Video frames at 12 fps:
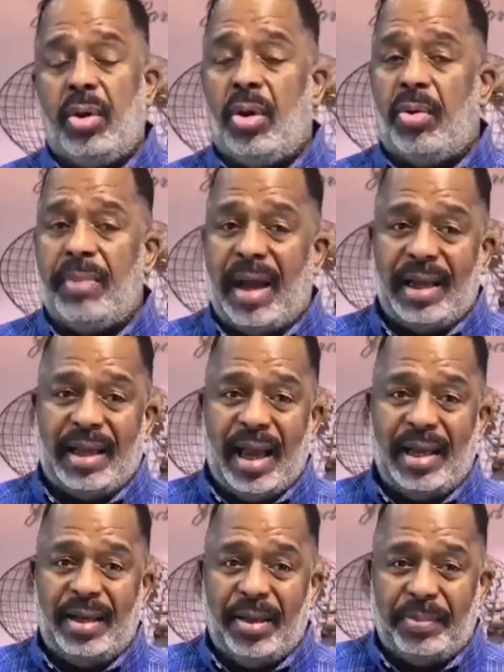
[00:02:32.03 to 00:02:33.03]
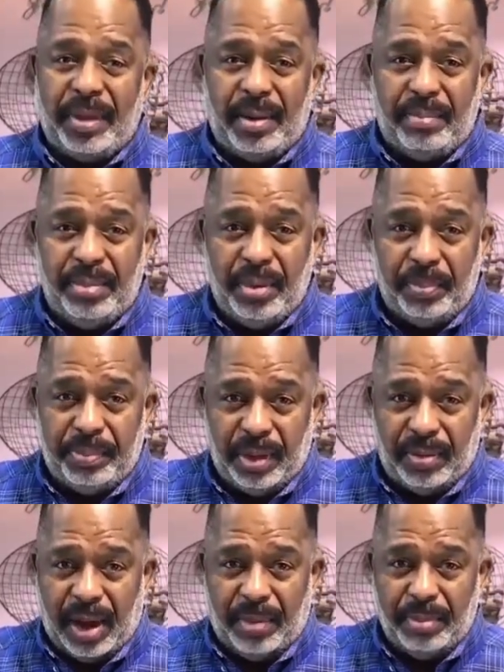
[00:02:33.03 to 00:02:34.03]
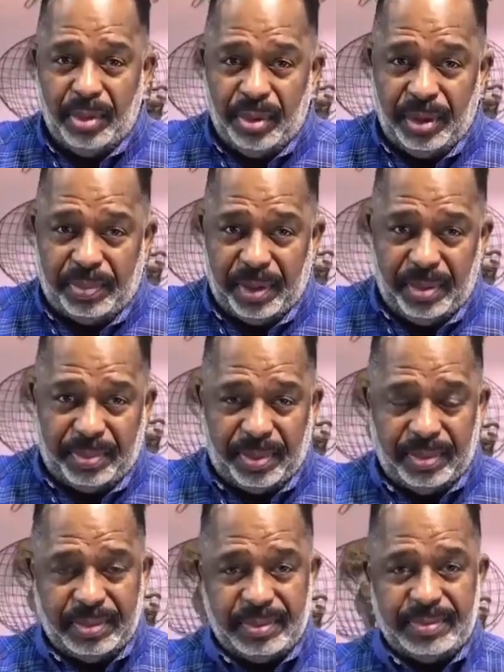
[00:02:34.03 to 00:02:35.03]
Oh my God, you ever been around moody people?